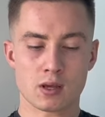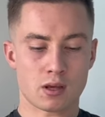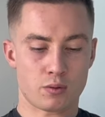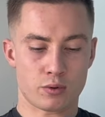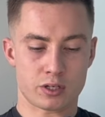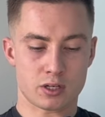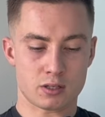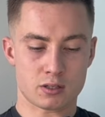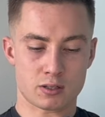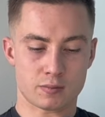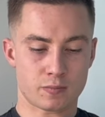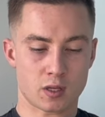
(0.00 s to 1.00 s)
which
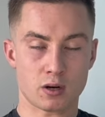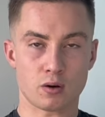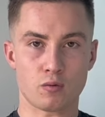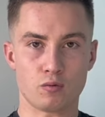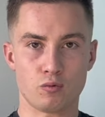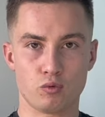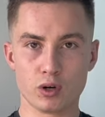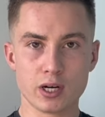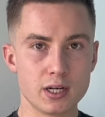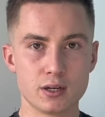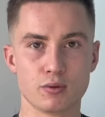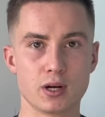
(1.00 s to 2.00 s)
is, you know,
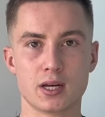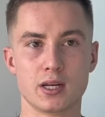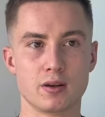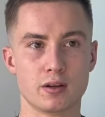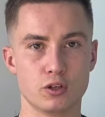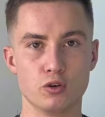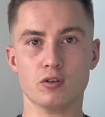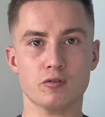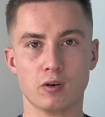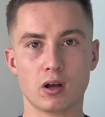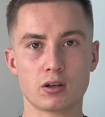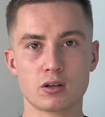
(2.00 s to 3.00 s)
really, really good
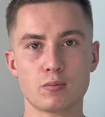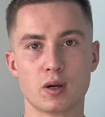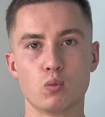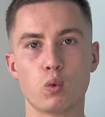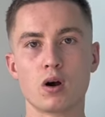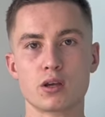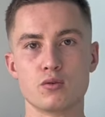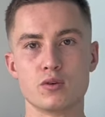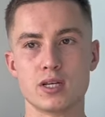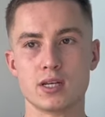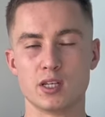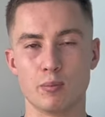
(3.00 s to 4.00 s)
volume and what you
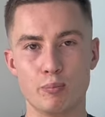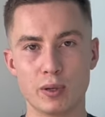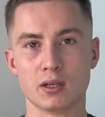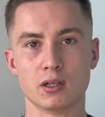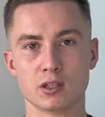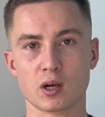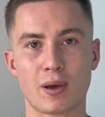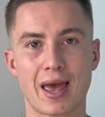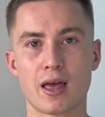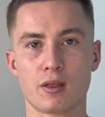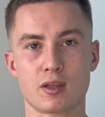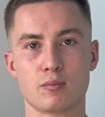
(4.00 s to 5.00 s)
need to build up a
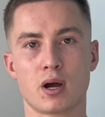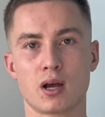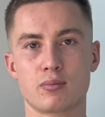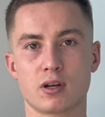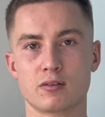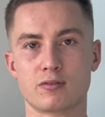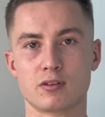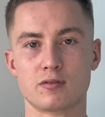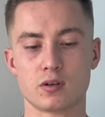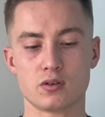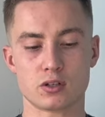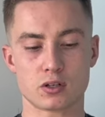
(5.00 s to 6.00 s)
healthy pipeline for the
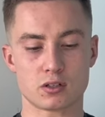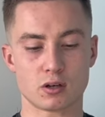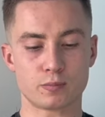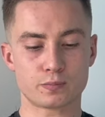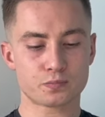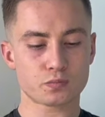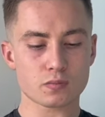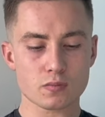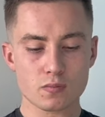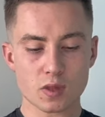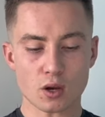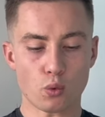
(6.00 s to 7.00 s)
future. So
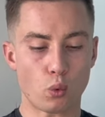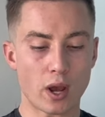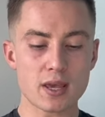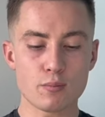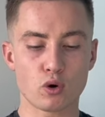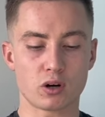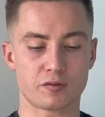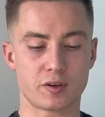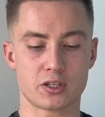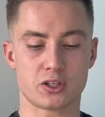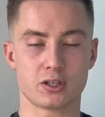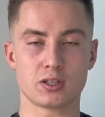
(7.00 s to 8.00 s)
way more
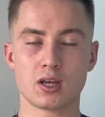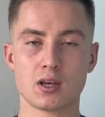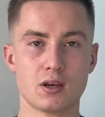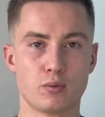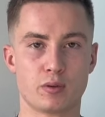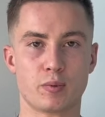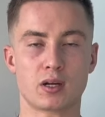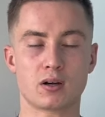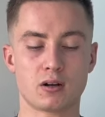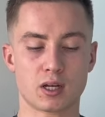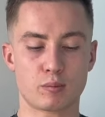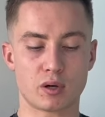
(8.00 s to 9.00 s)
efficient with my
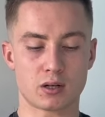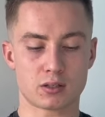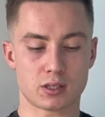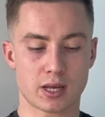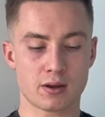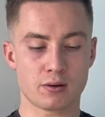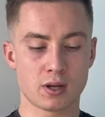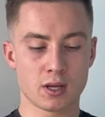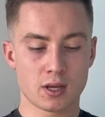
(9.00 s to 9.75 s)
calling blocks now.